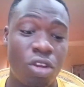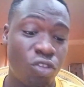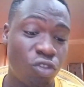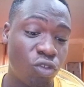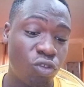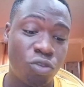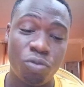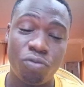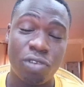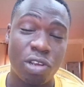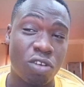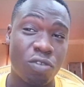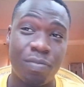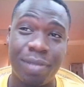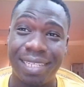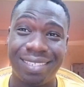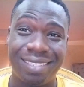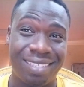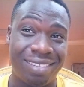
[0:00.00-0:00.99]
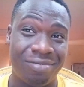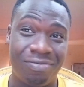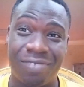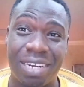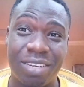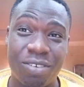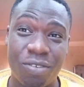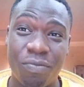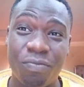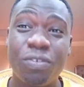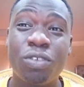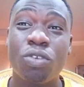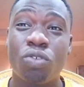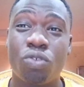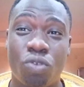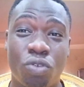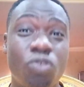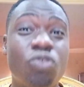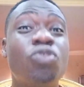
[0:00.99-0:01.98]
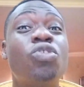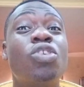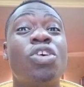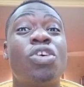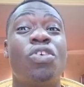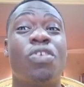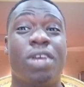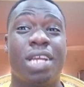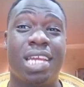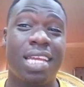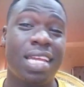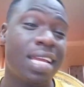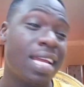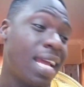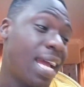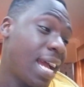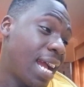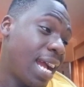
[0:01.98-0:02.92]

YouTube recommends a random video to you, okay?